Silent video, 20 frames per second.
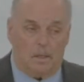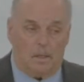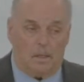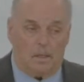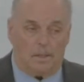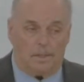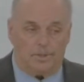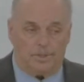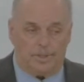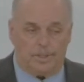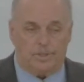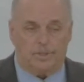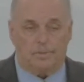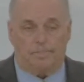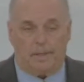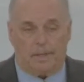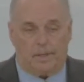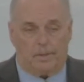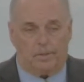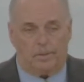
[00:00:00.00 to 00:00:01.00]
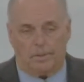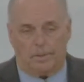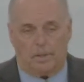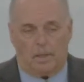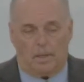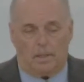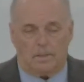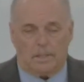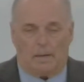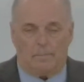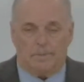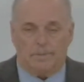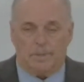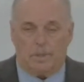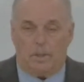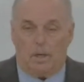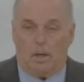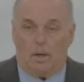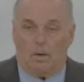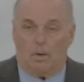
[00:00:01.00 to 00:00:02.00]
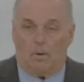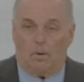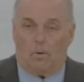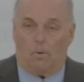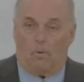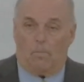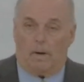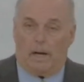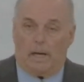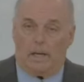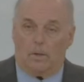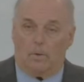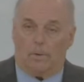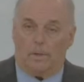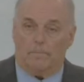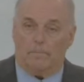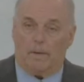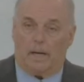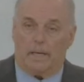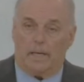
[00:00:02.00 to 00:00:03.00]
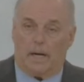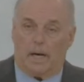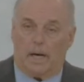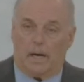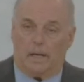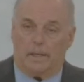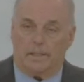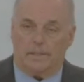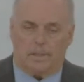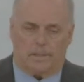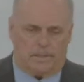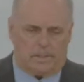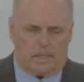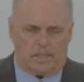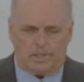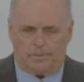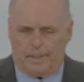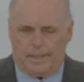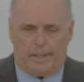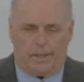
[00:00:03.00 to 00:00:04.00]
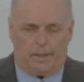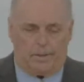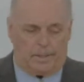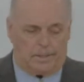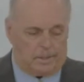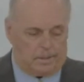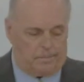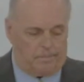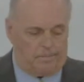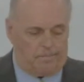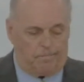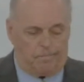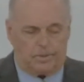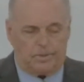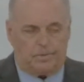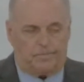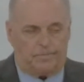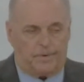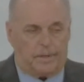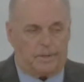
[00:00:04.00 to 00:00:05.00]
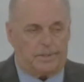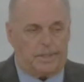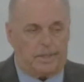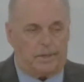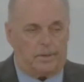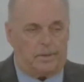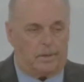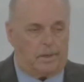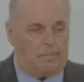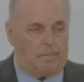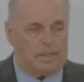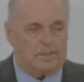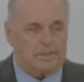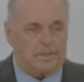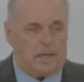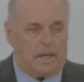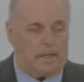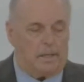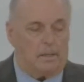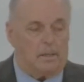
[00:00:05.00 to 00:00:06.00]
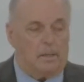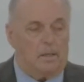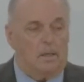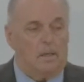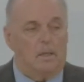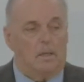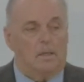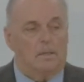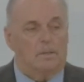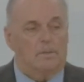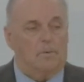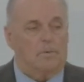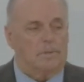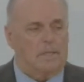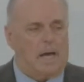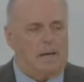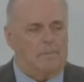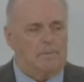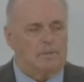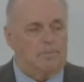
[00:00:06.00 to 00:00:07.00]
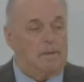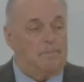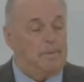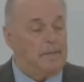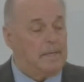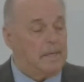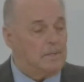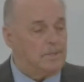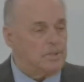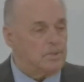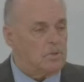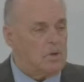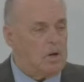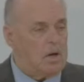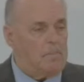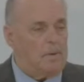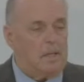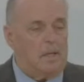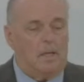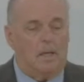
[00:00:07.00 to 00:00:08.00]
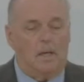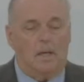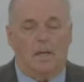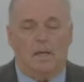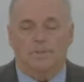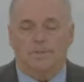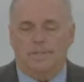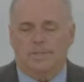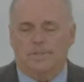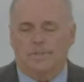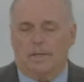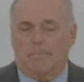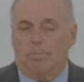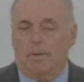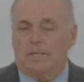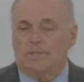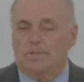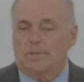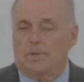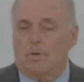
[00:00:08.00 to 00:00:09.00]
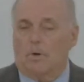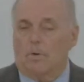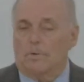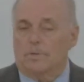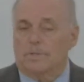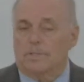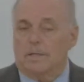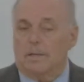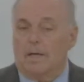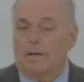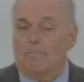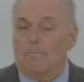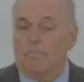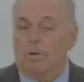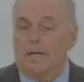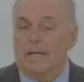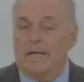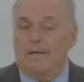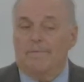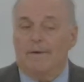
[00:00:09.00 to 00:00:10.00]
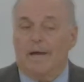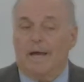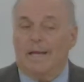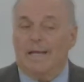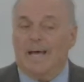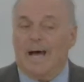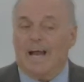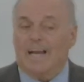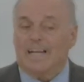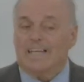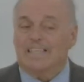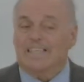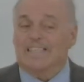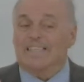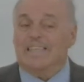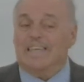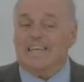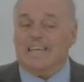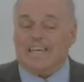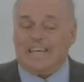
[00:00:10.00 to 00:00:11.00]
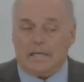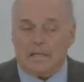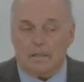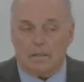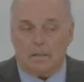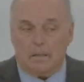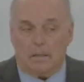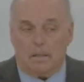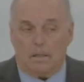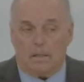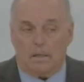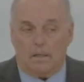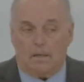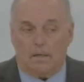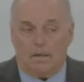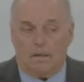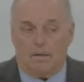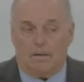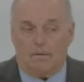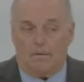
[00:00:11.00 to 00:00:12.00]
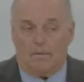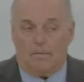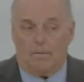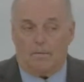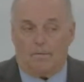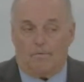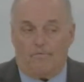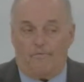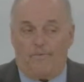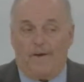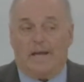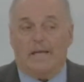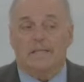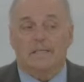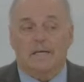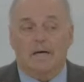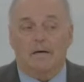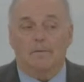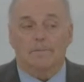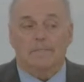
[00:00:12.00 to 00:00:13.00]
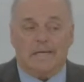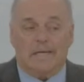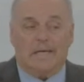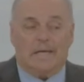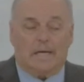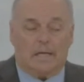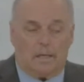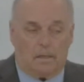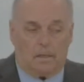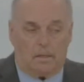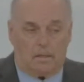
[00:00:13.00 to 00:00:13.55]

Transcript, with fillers: And Jesus appeared. Thomas said, Oh, my Lord and my God. He said, Touch me here. He said, Put your fingers here and in my side. Well, Thomas believed because he saw. But Jesus said, Blessed are those that believe and not see. Faith comes in.